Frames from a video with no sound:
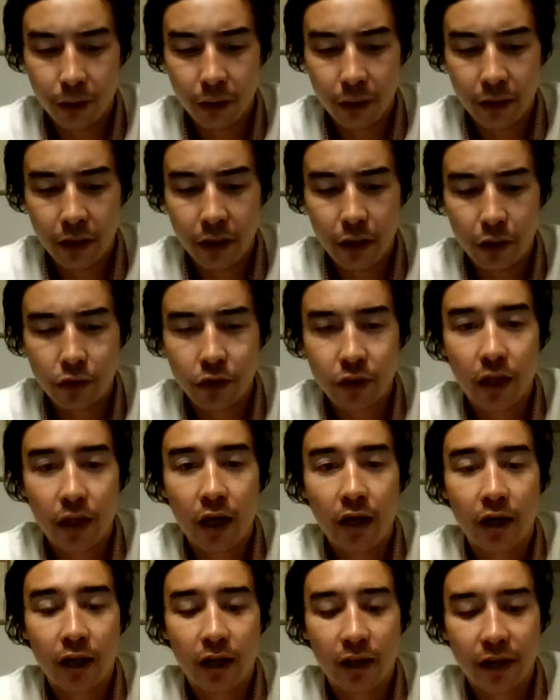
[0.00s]
but he owns a
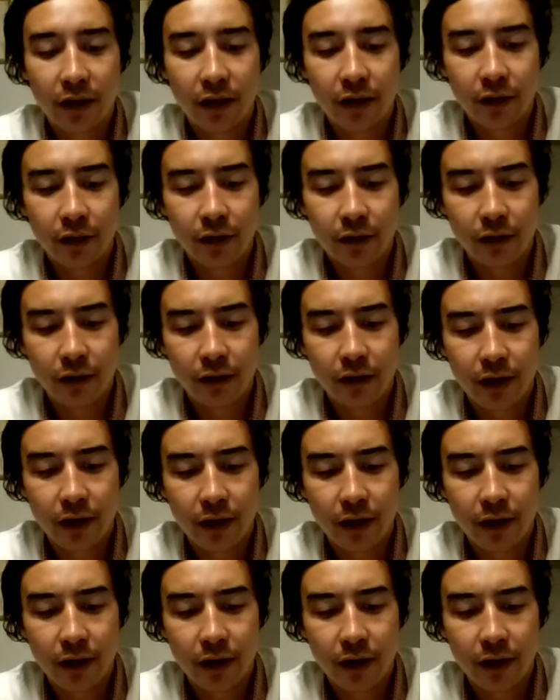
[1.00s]
lot of land in